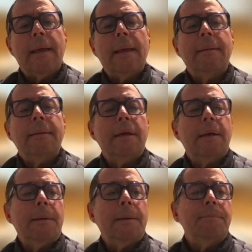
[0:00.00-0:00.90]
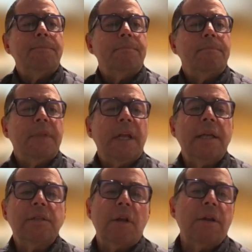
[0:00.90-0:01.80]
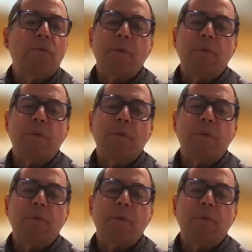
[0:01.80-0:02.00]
And then I started